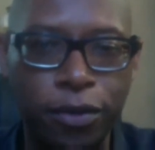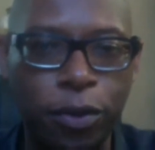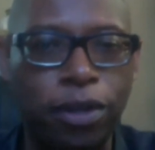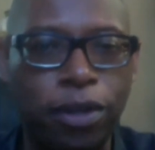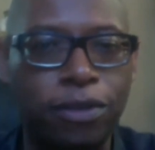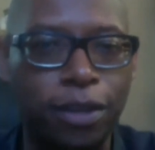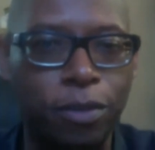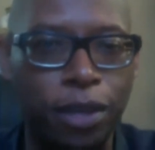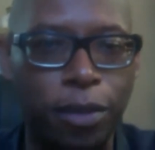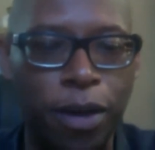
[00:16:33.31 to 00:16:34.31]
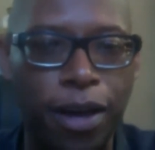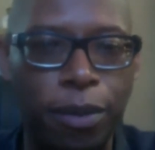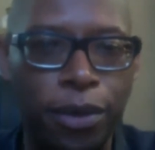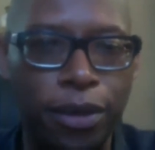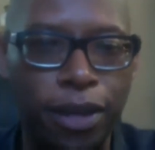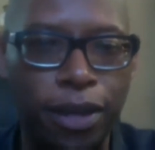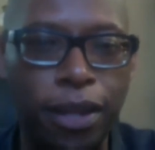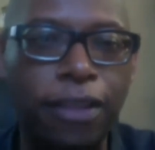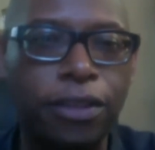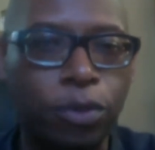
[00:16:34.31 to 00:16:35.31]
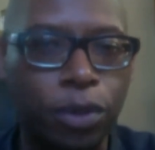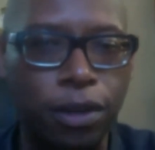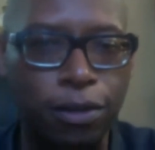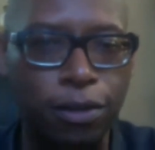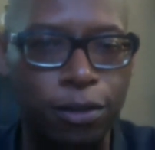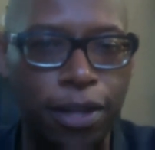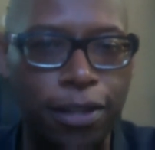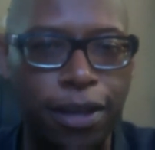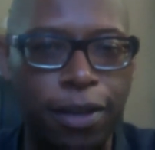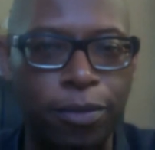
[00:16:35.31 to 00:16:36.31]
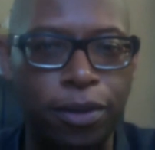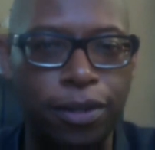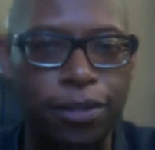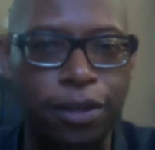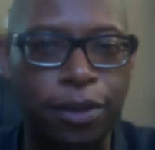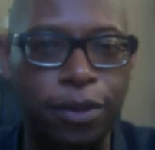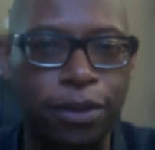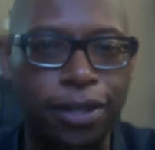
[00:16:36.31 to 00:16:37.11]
what we understand to be hip hop and a lot of the street culture of that time period. So